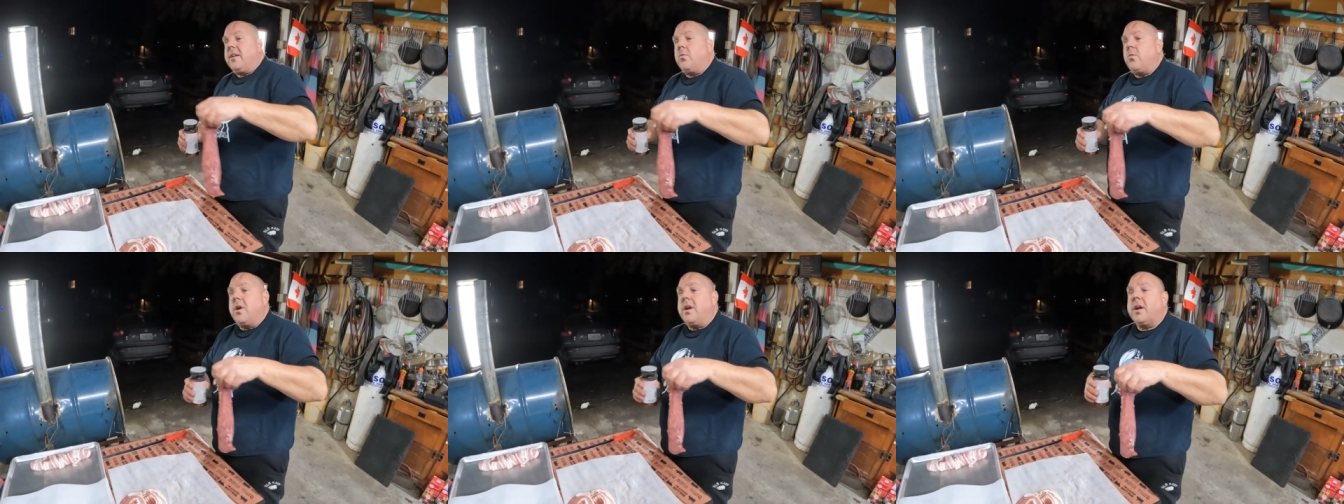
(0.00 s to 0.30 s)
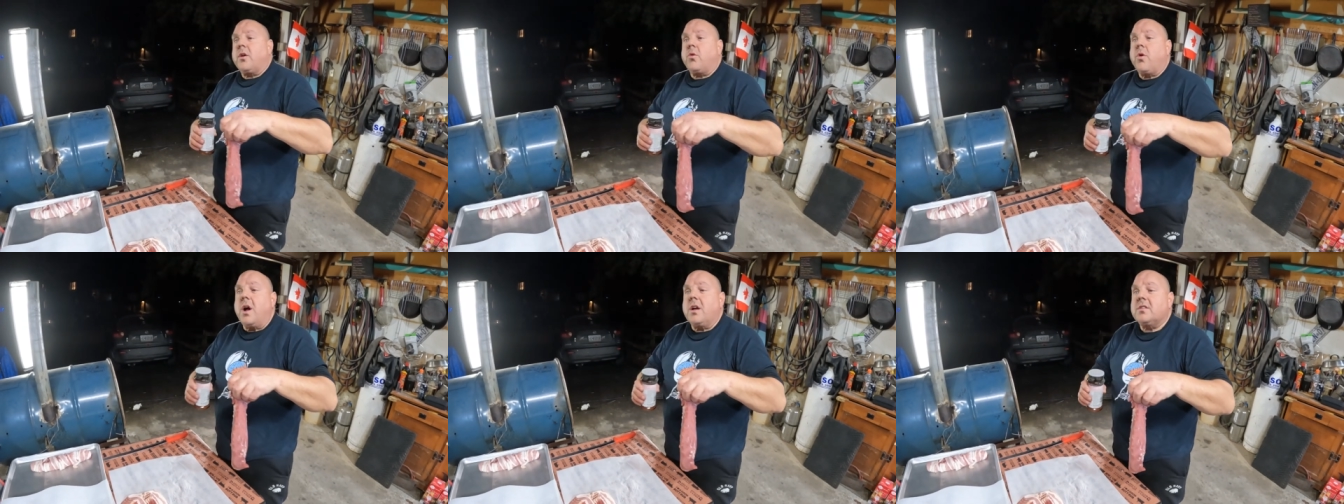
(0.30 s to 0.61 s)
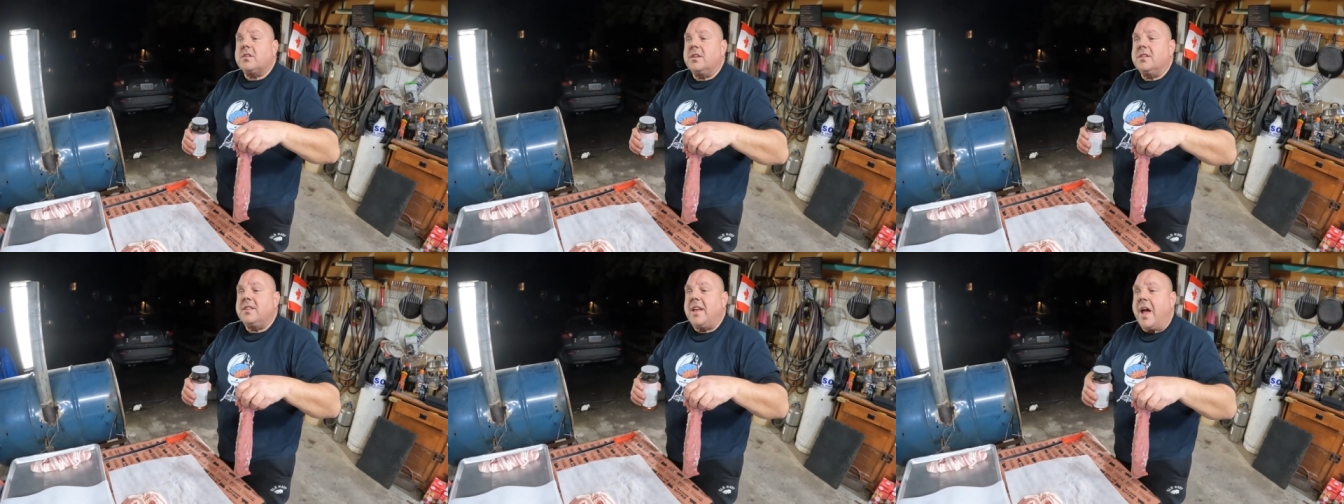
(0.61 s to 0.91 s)
didn't want to
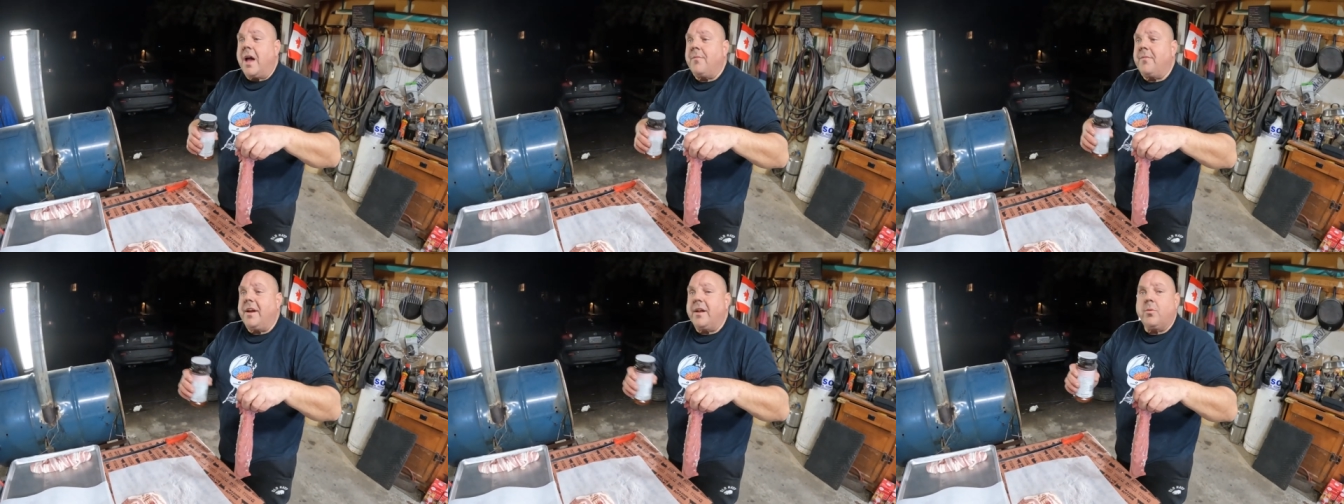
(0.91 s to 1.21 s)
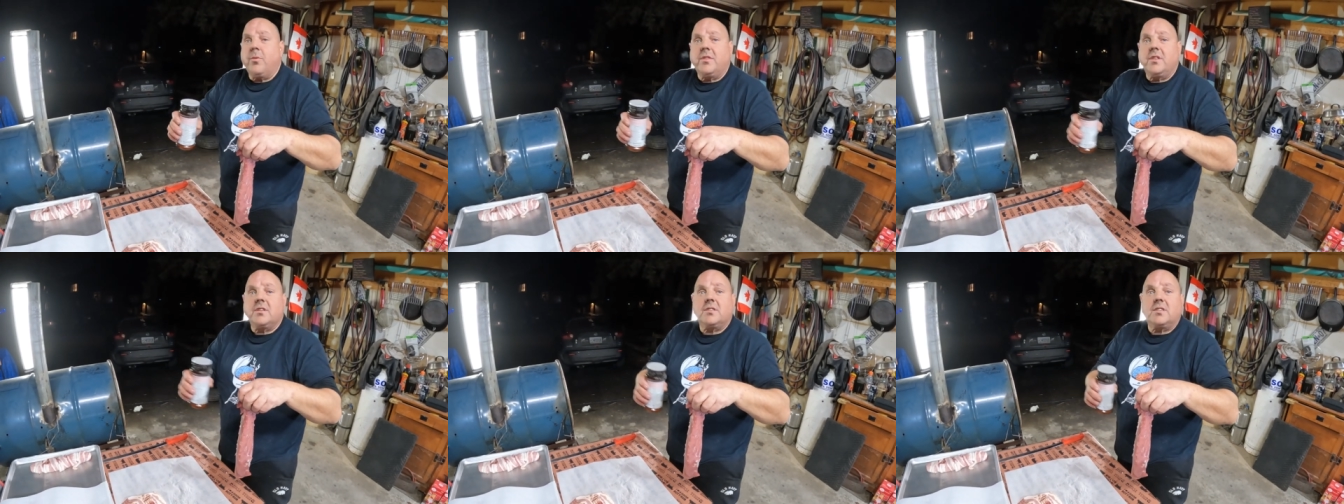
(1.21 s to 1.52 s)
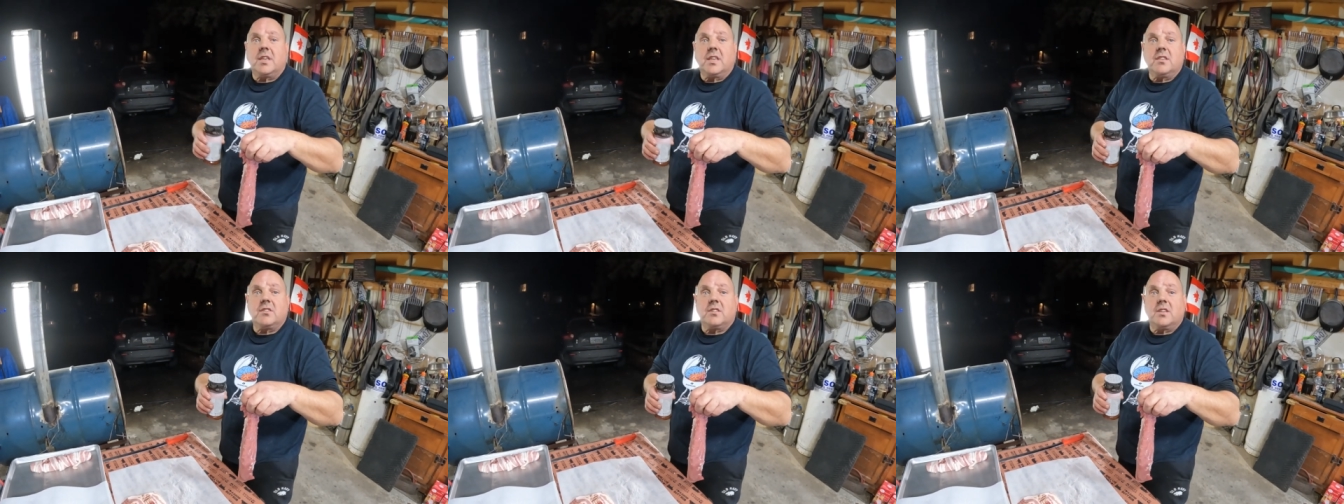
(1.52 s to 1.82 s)
cross-contaminate with the
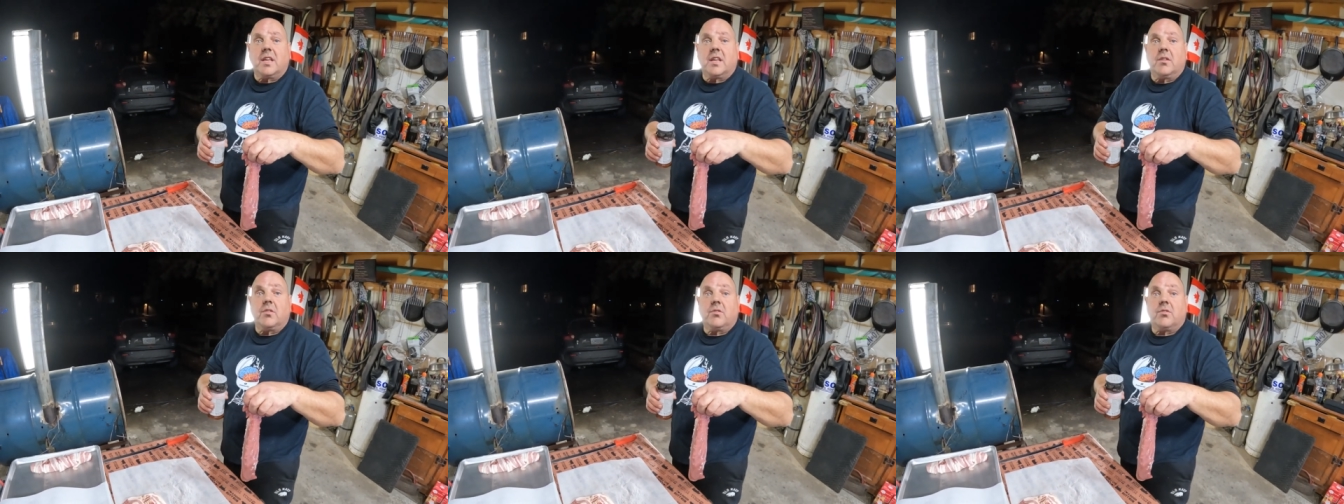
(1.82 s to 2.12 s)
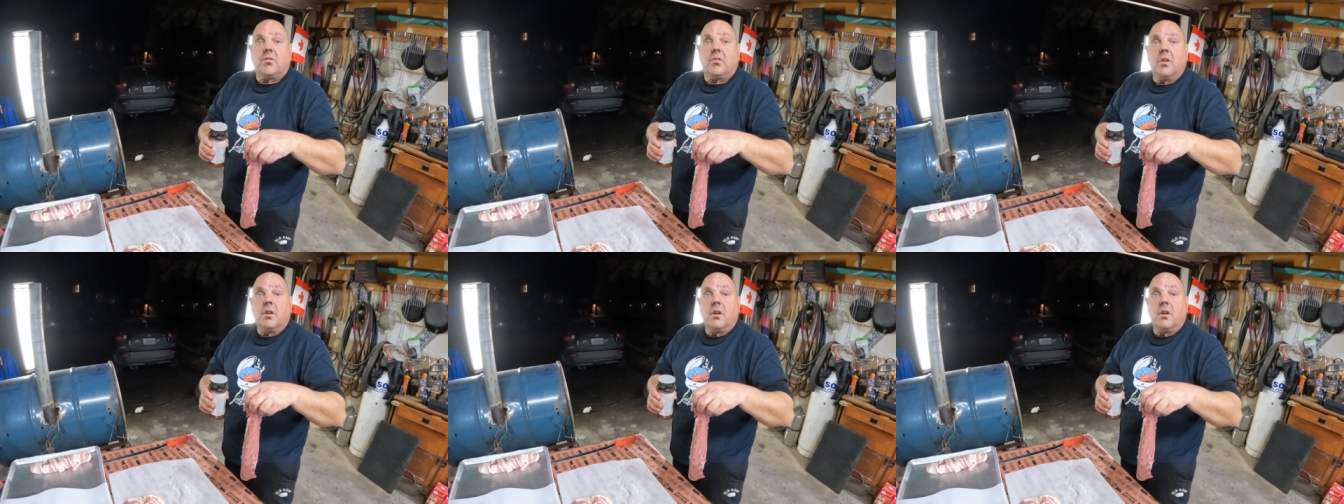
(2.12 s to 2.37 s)
seasonings.